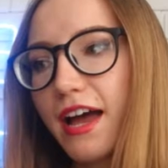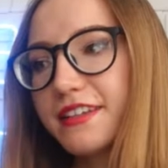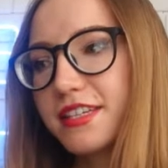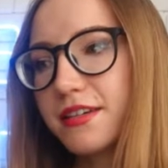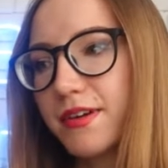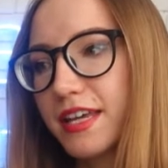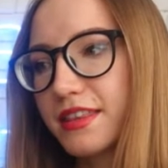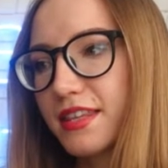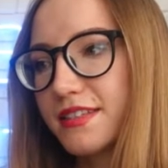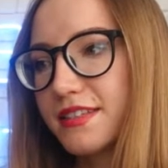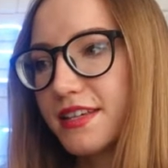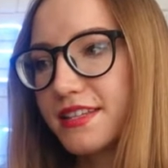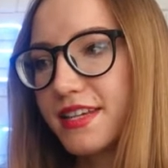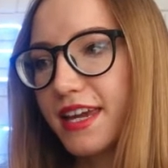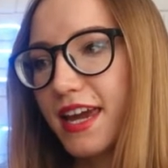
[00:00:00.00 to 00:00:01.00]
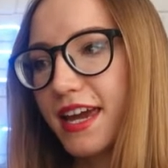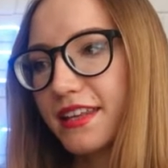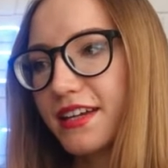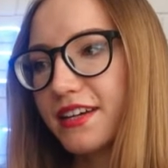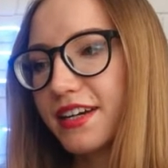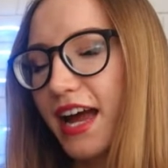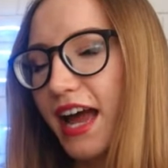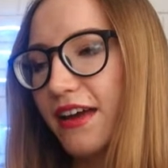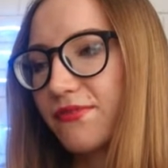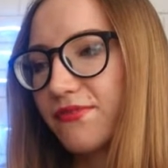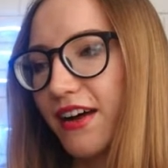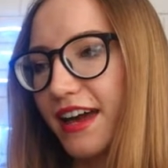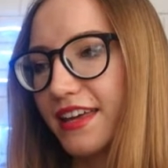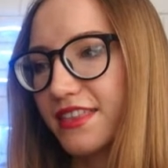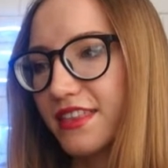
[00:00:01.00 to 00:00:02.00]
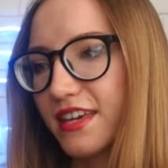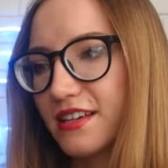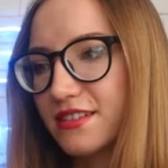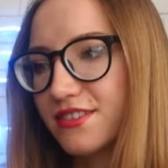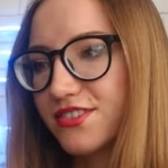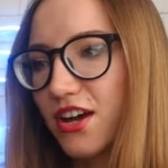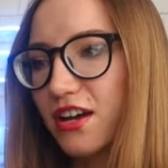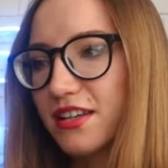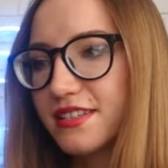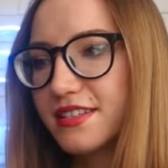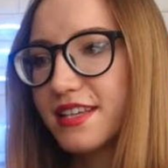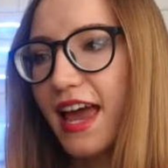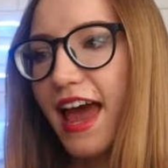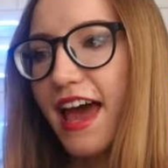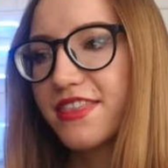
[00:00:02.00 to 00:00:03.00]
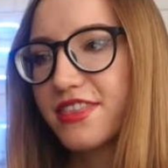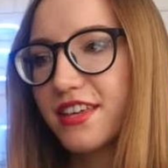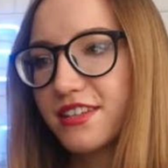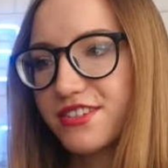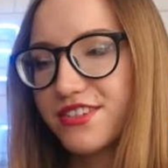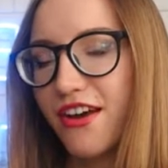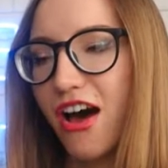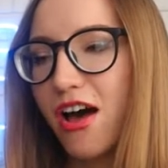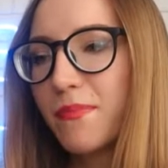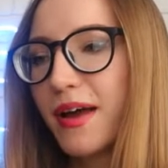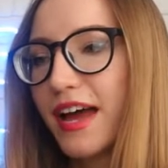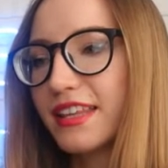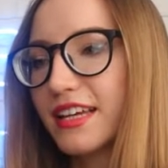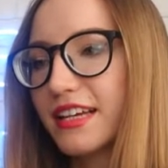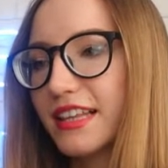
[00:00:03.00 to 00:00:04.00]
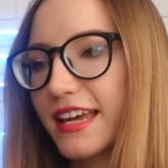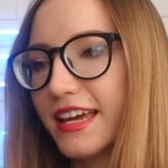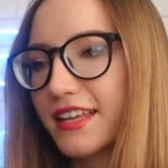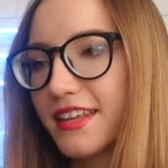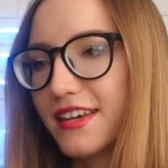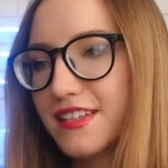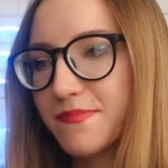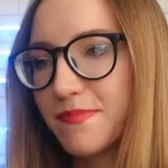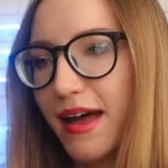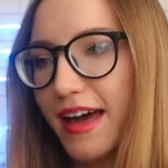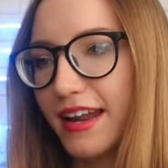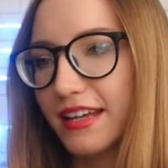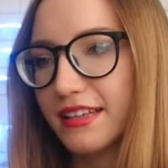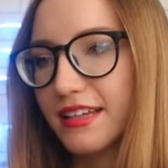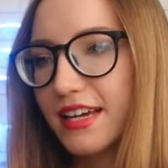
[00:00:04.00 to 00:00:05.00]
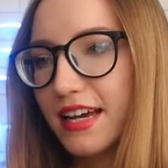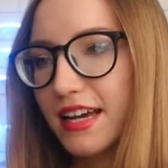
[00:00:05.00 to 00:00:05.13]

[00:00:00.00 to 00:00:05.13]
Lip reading: activate this indicator, I find these dots at the top and click this button.